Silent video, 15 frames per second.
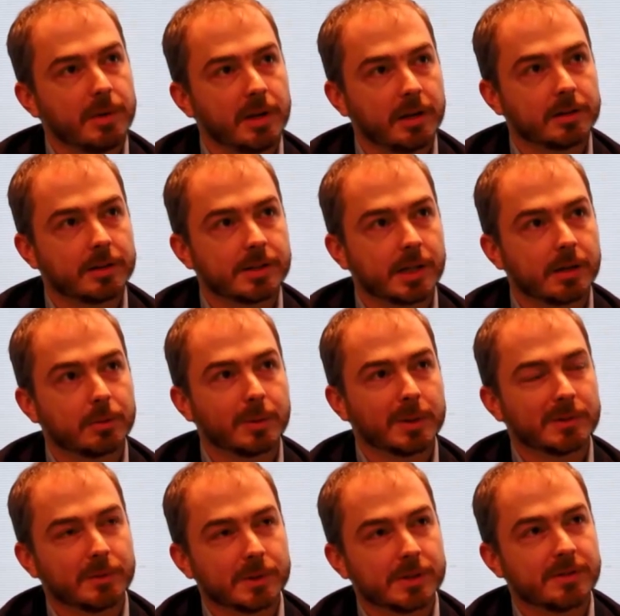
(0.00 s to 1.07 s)
big, the second one
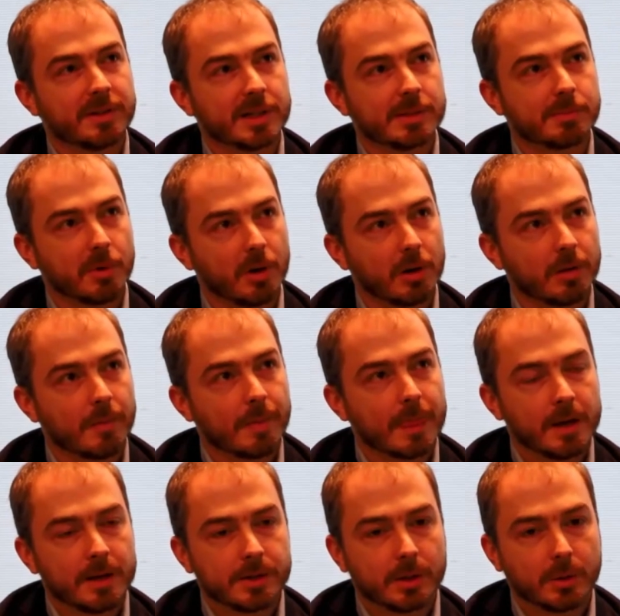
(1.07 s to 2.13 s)
was very small.
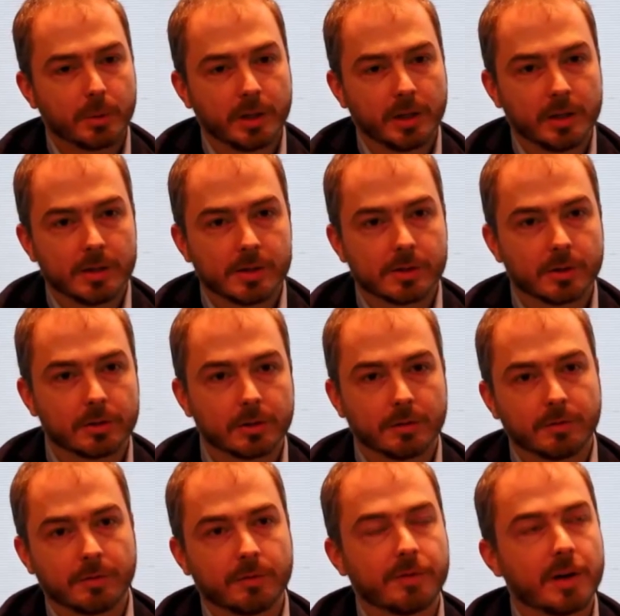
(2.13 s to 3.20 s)
So we sort of
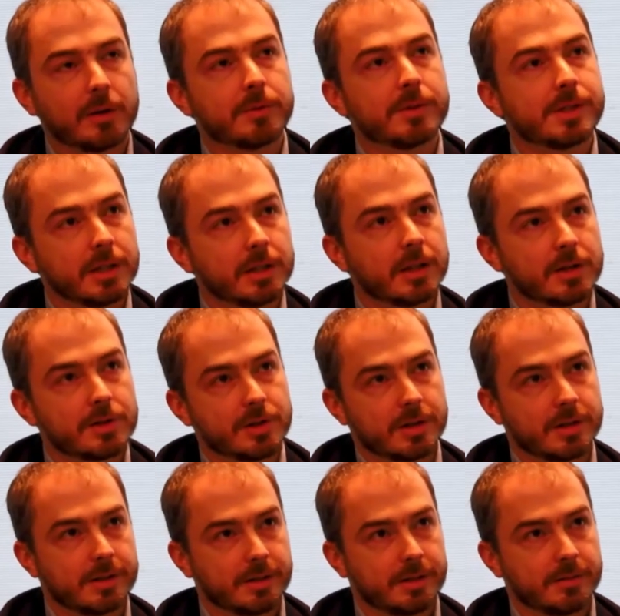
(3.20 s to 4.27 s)
found
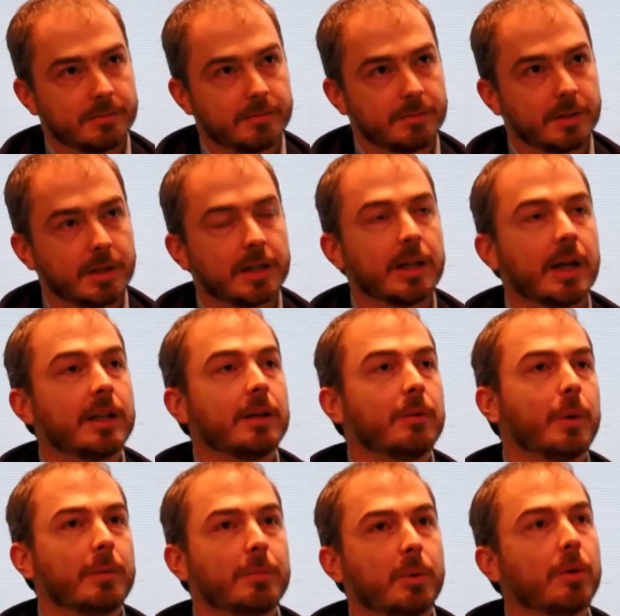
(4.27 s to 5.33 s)
synergies, and they
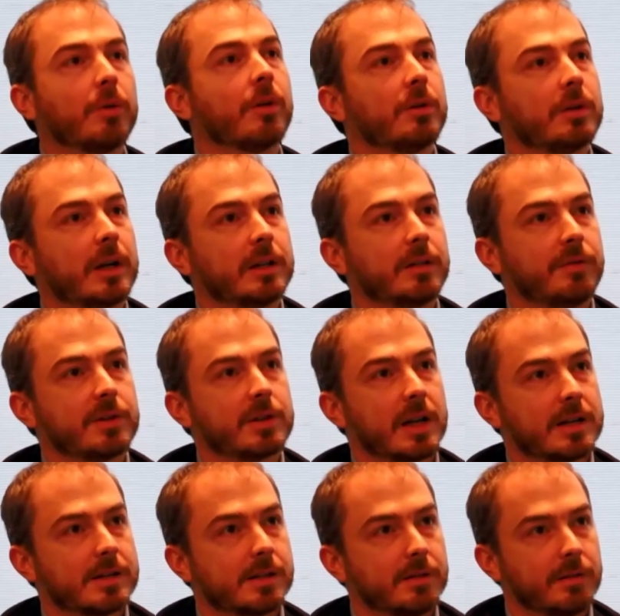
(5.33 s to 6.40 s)
were both on artificial
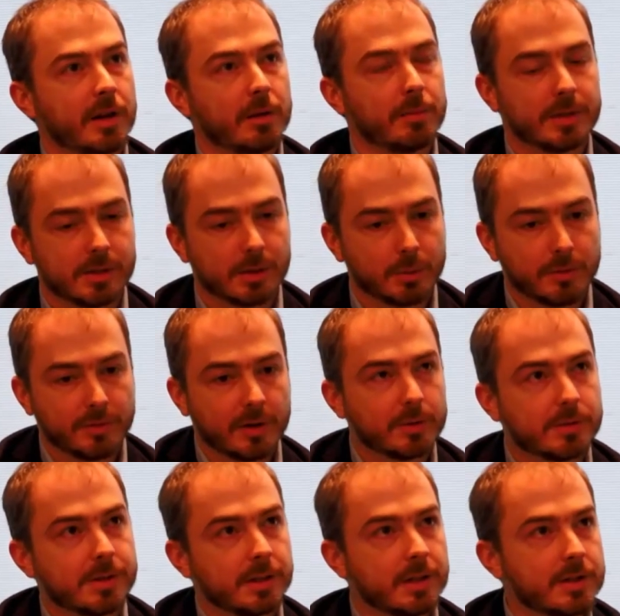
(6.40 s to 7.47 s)
hands development. So we found
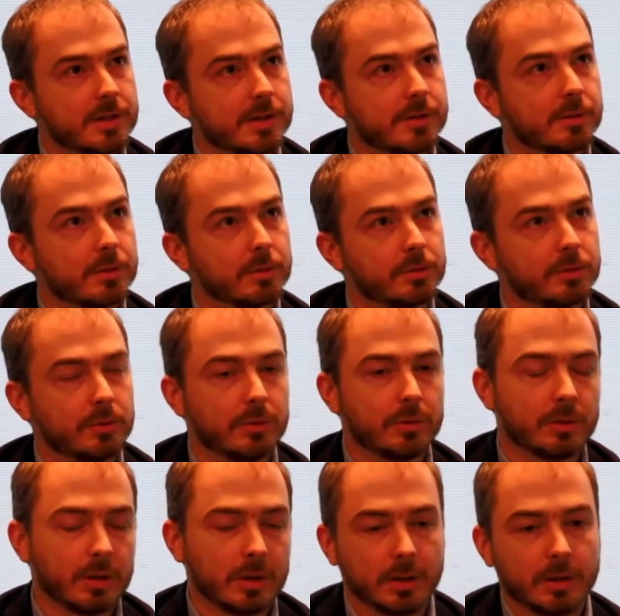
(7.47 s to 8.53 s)
synergies to
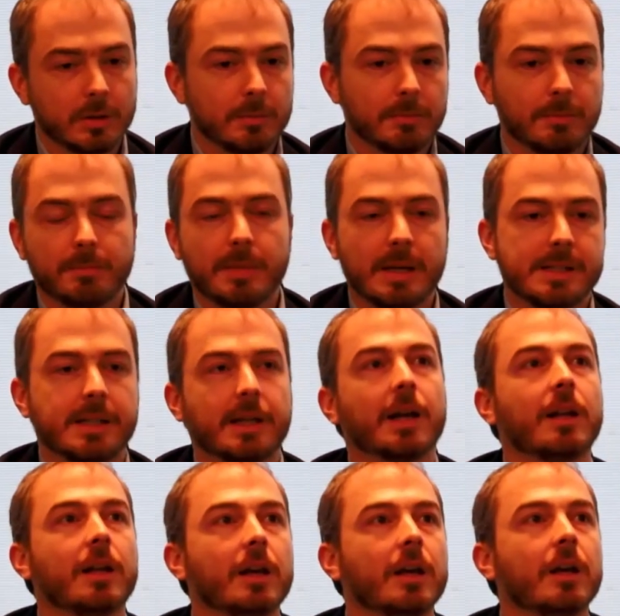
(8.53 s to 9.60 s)

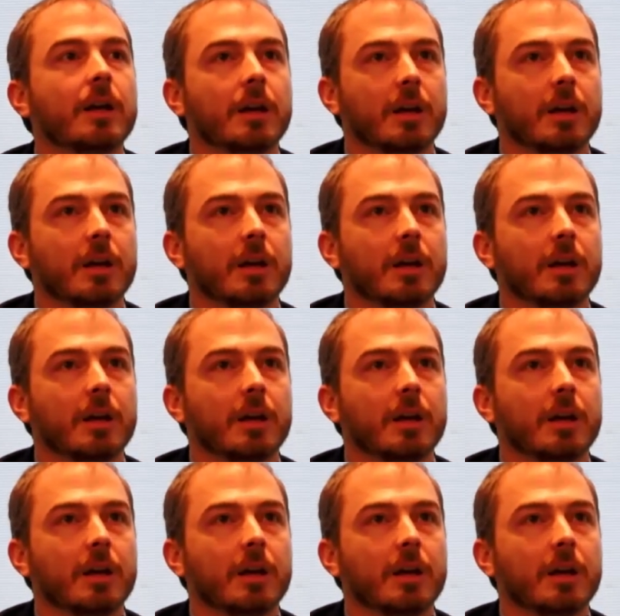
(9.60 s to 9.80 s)
basically